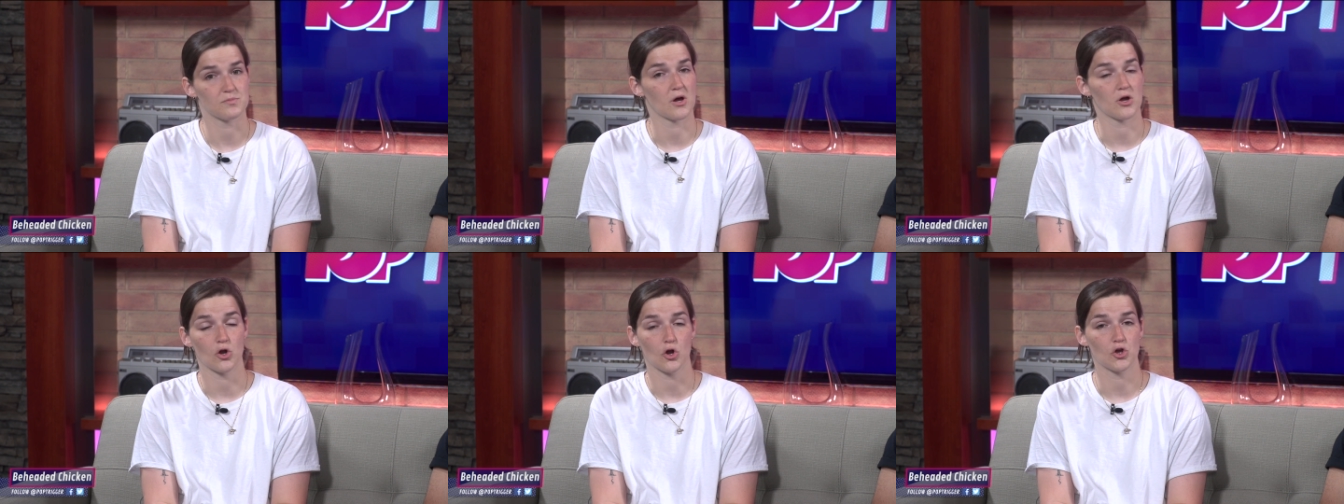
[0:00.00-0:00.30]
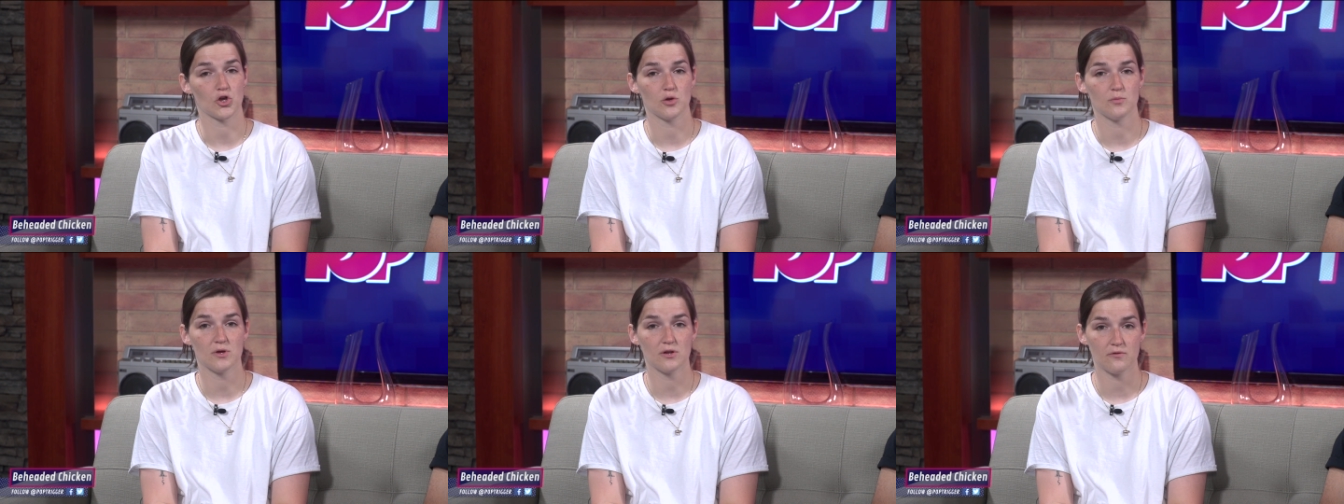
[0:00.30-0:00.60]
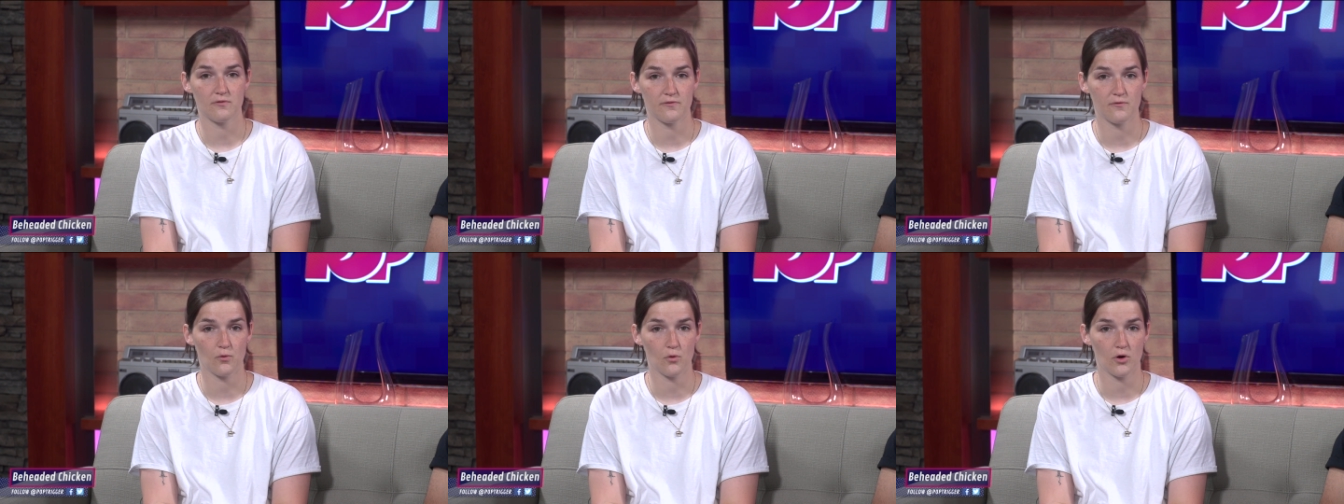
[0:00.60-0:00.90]
an
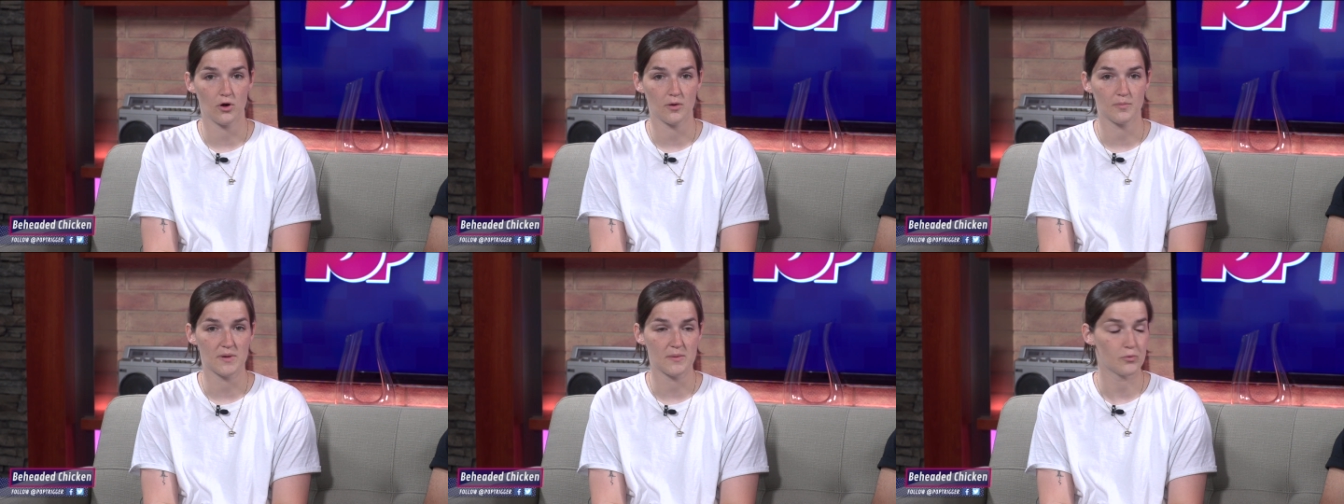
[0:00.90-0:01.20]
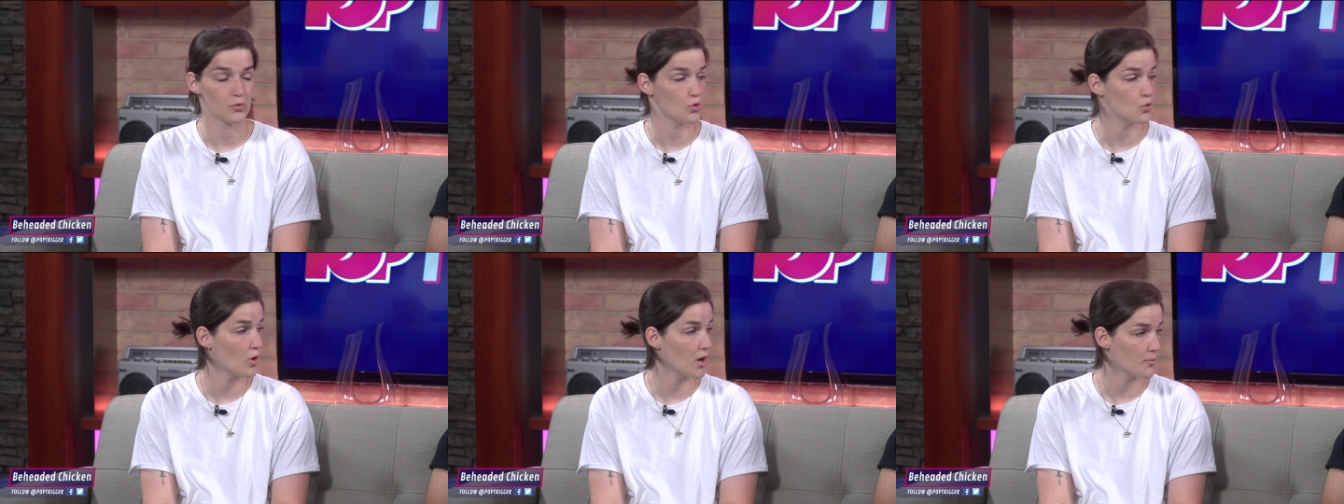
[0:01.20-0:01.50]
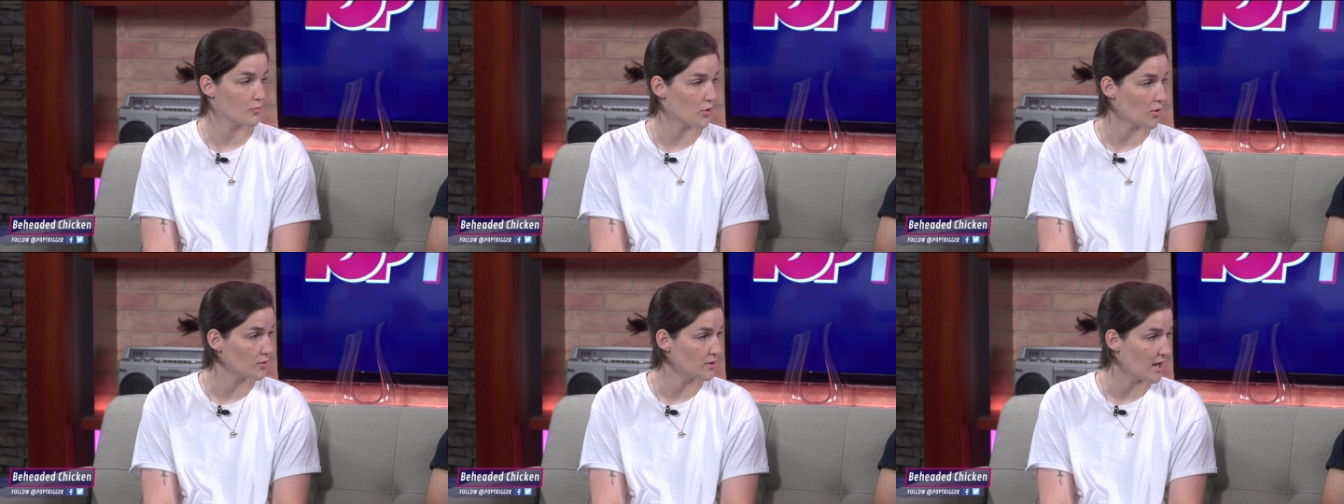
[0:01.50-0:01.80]
argument for people who
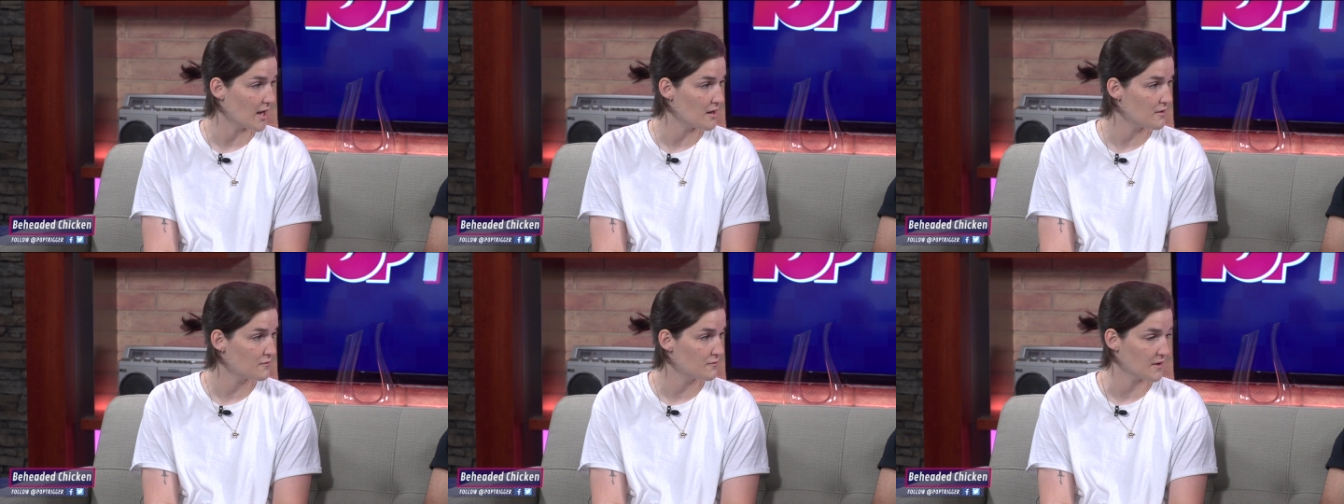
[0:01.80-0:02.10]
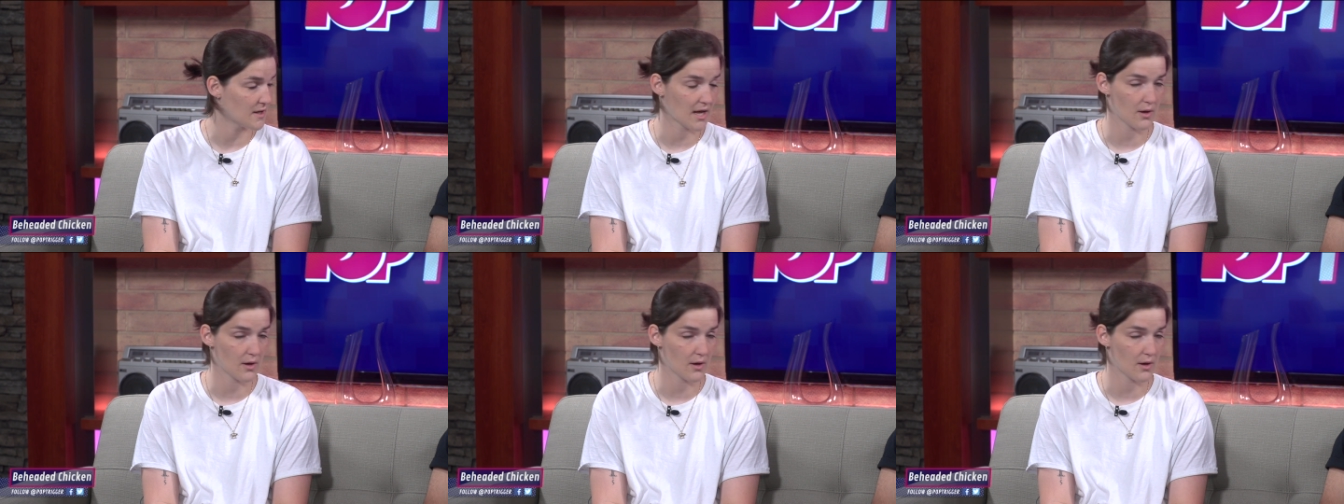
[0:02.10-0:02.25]
are pro-life,